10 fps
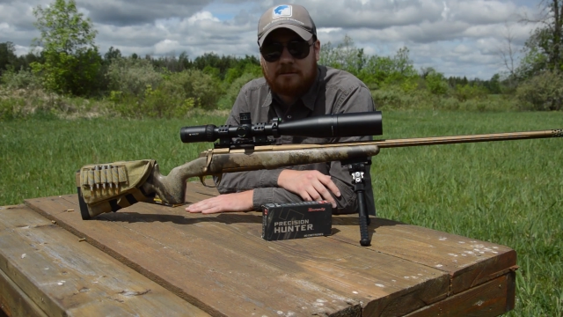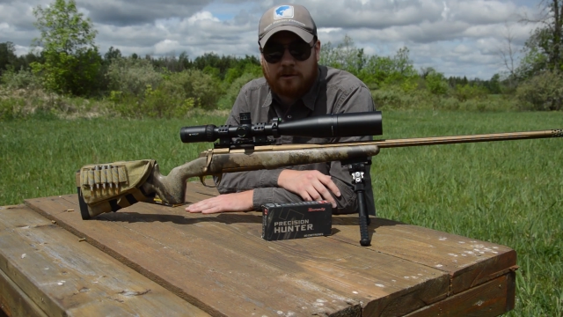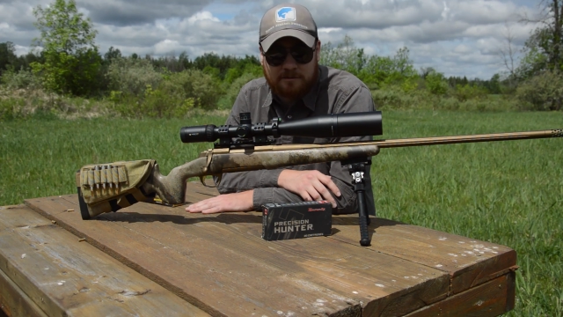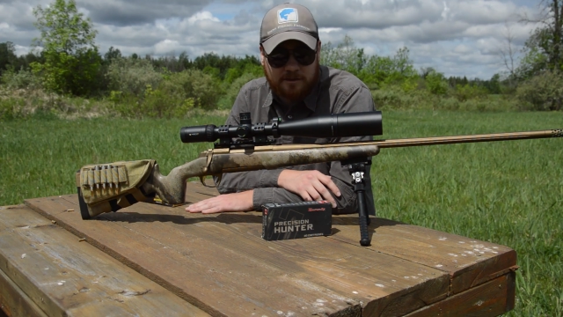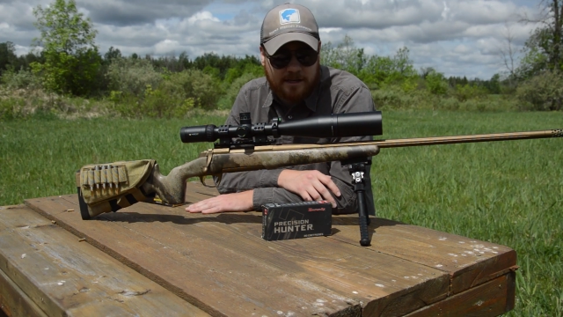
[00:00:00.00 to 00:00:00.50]

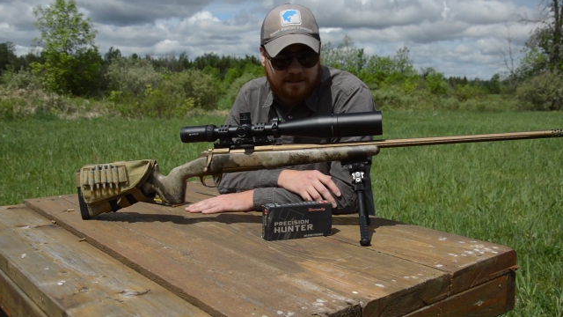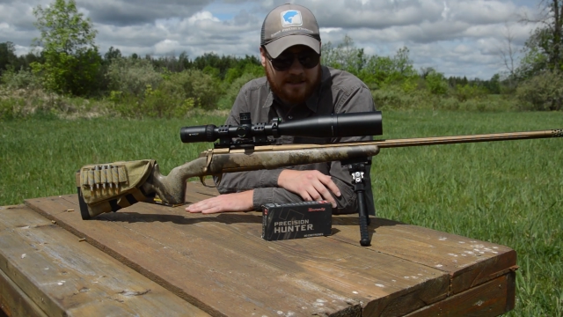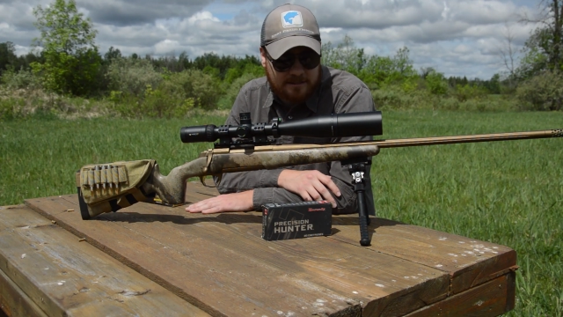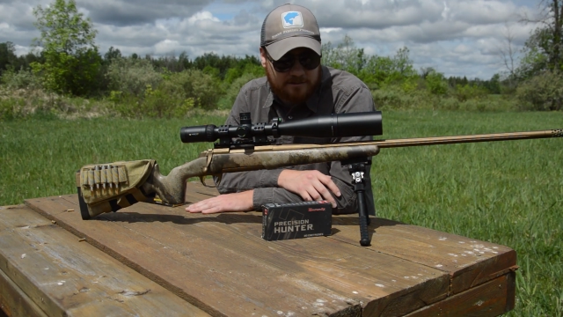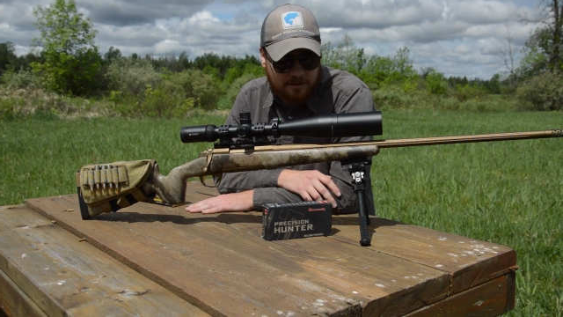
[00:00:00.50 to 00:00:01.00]
rifle like
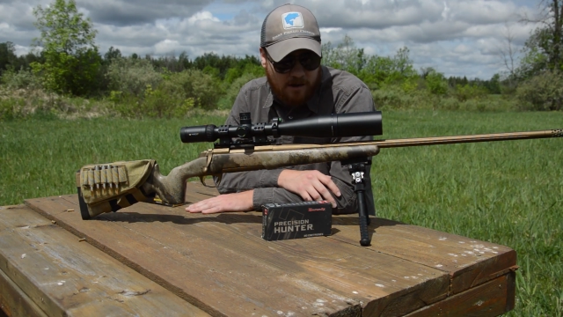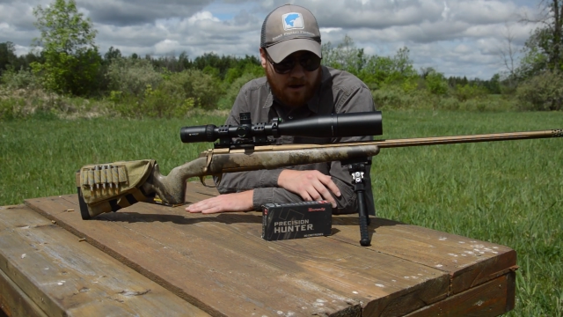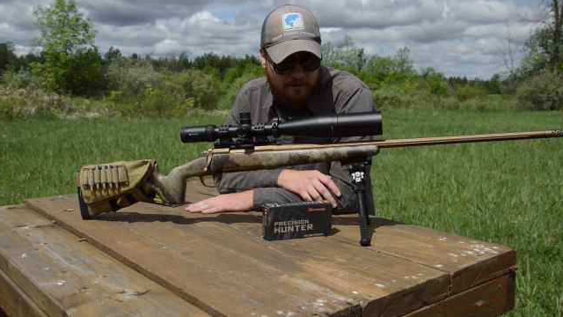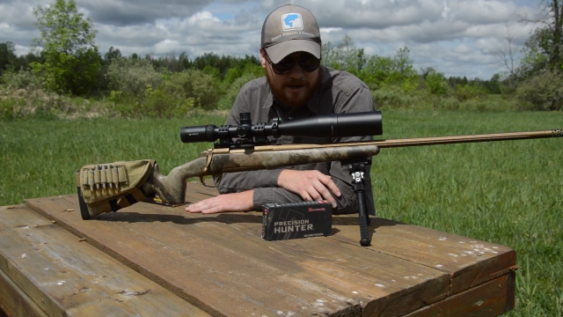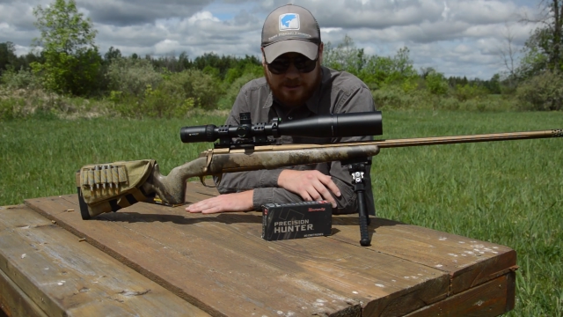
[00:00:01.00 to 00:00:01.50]
this for
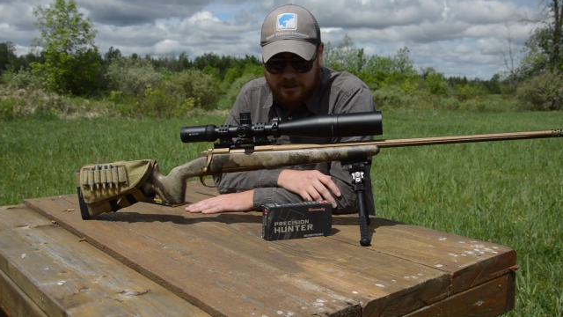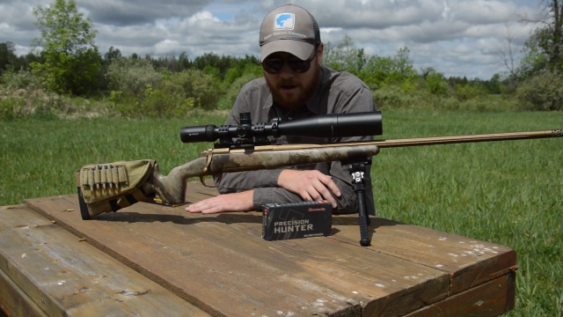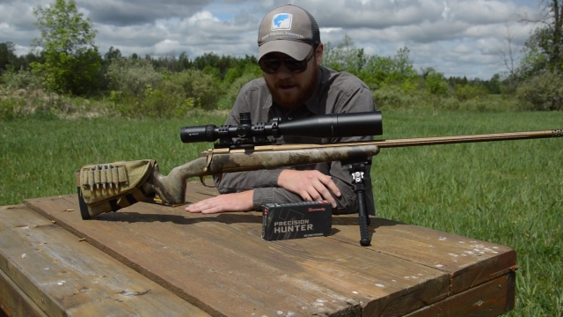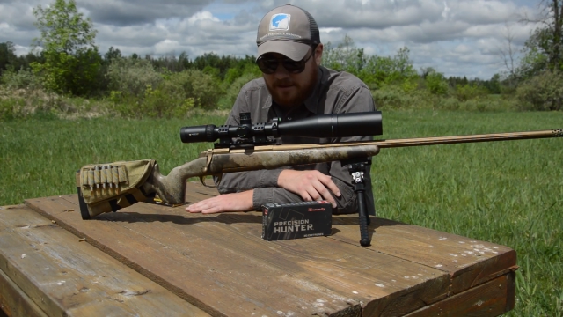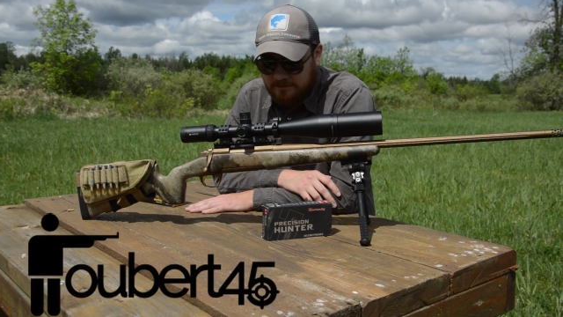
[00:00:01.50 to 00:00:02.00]
long range.
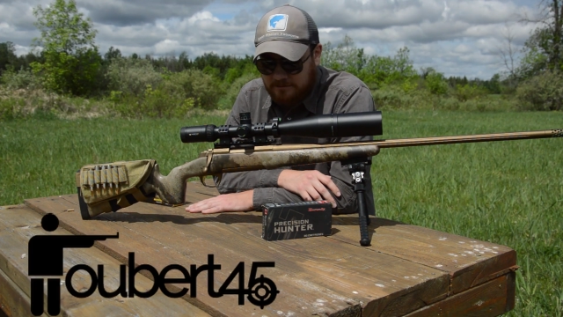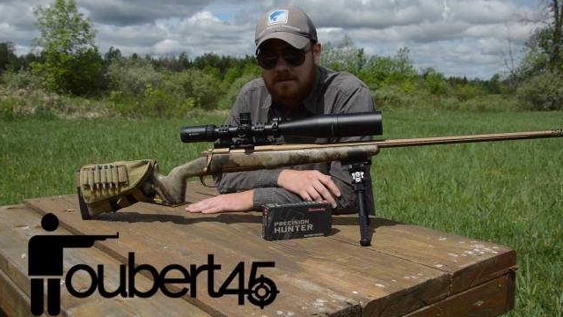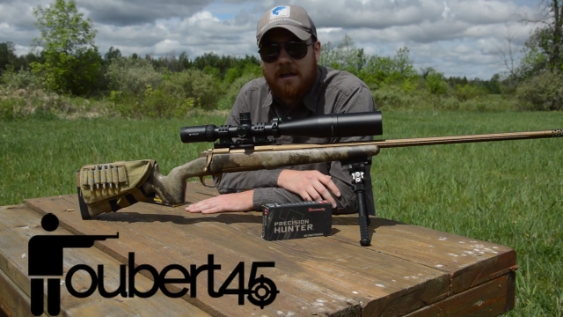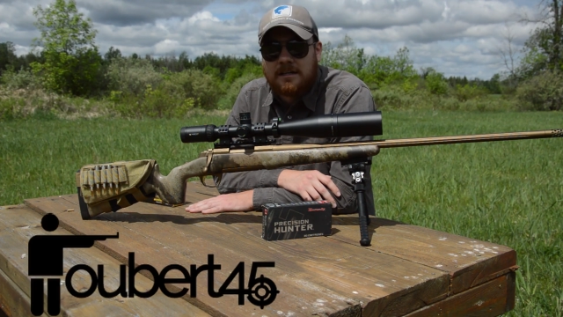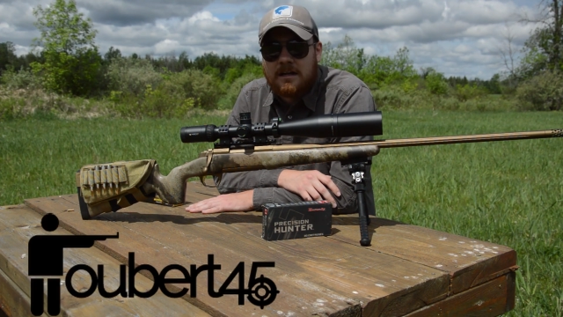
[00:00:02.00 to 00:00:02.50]

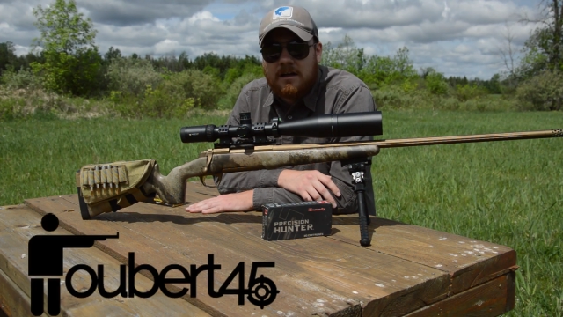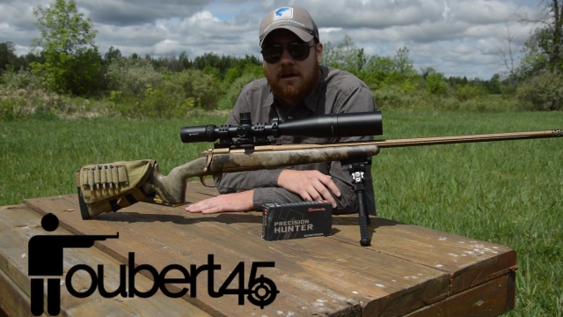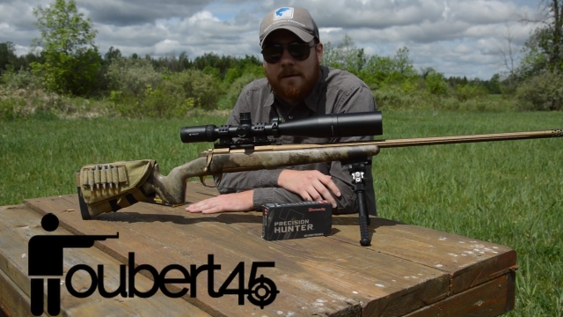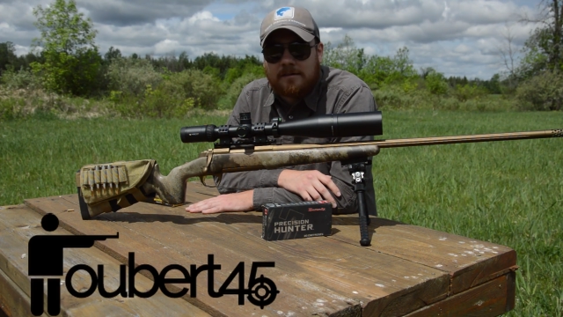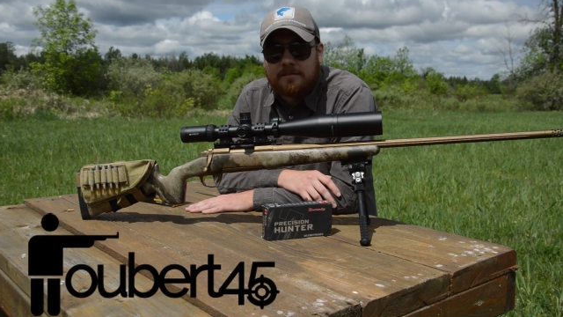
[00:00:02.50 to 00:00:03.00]

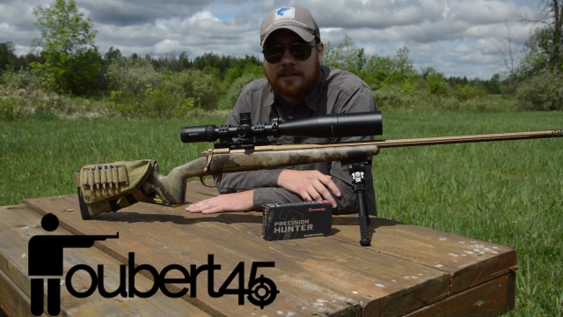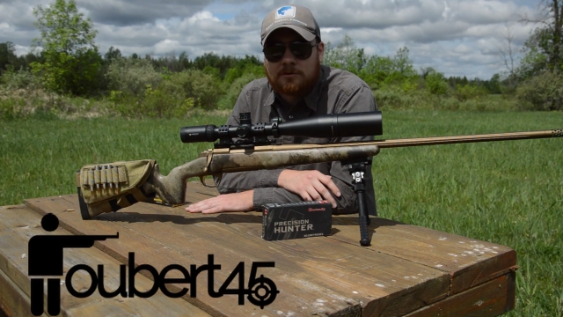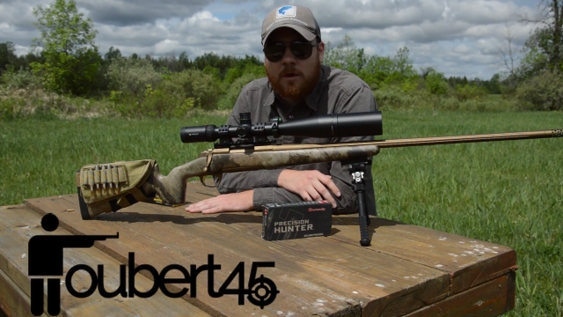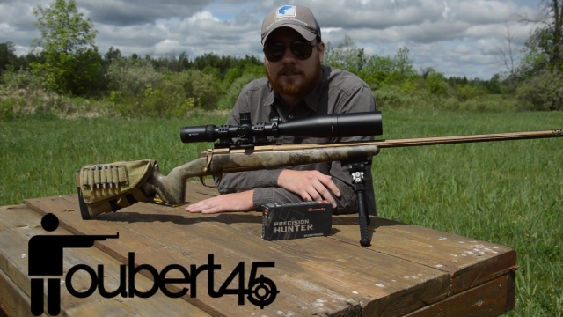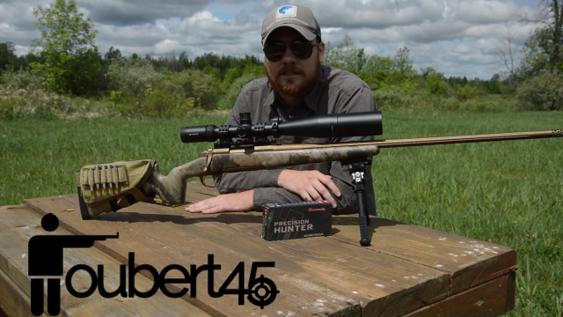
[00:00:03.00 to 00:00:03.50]
Well, thanks
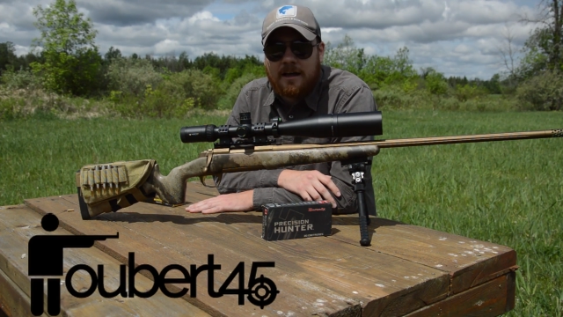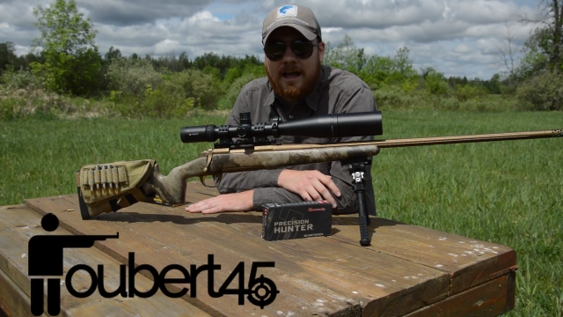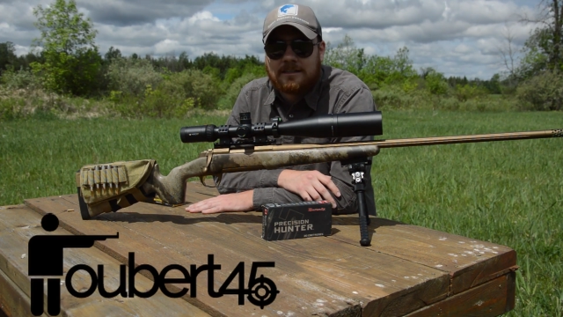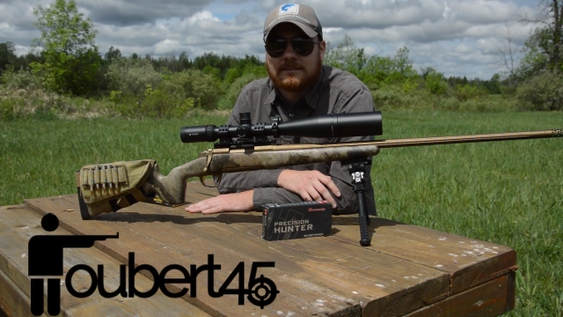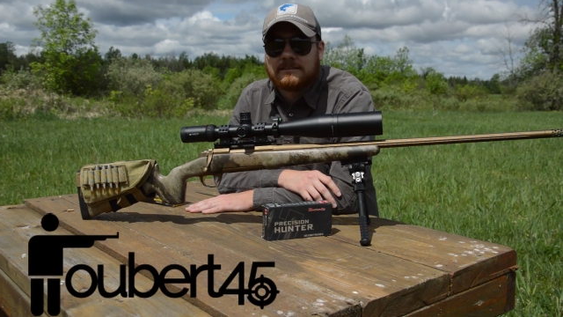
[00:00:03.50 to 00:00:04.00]
for watching,
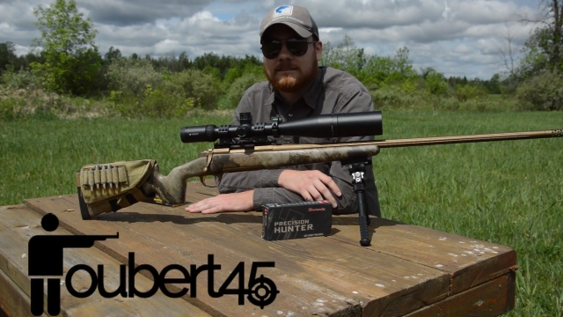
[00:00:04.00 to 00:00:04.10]
guys.